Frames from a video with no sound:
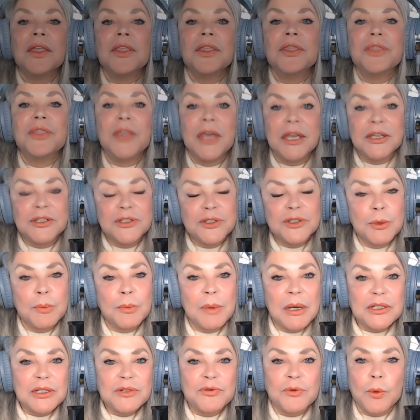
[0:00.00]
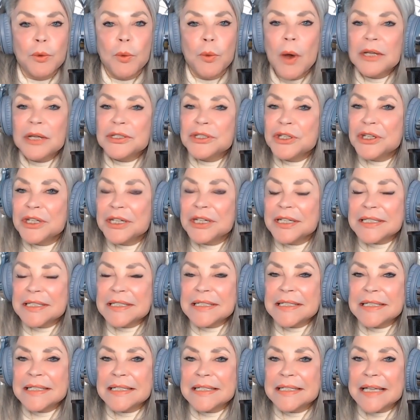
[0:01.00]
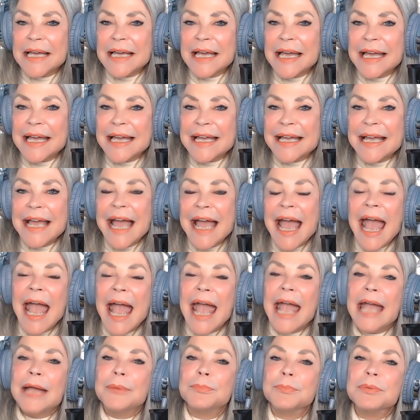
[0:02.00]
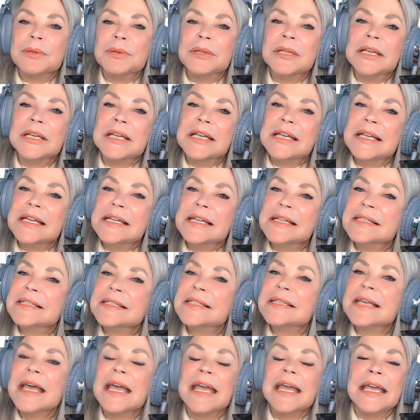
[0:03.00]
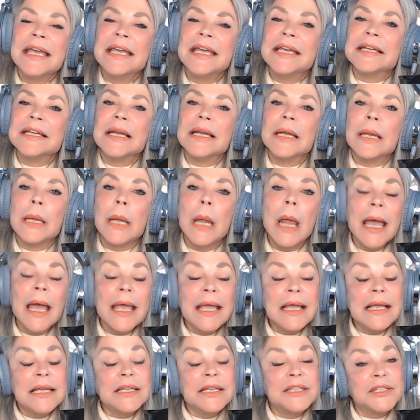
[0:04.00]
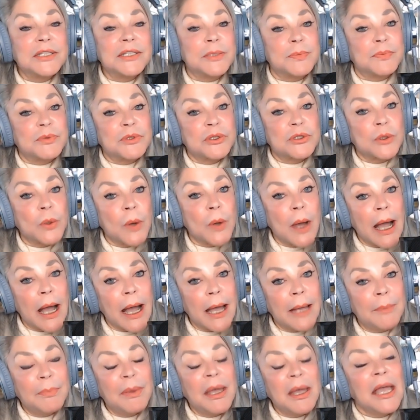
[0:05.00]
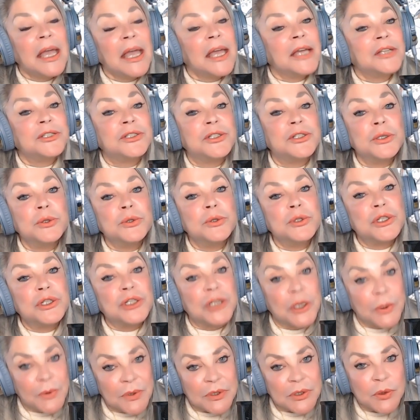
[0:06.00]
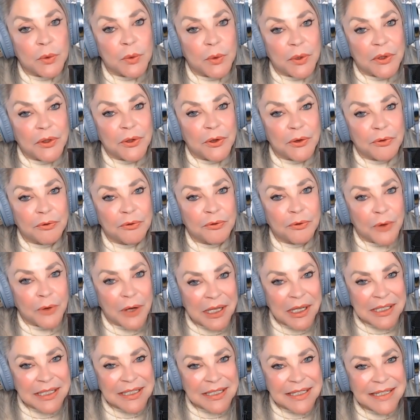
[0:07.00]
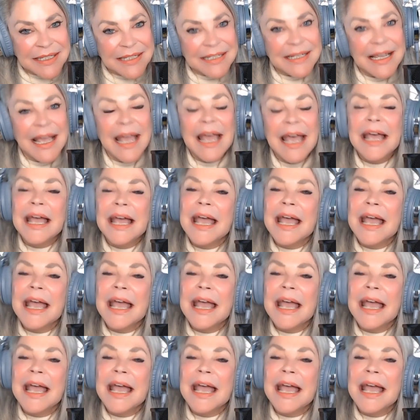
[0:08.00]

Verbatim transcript: Thanks so much for watching us today, and please hit like, subscribe, and do share us with your friends.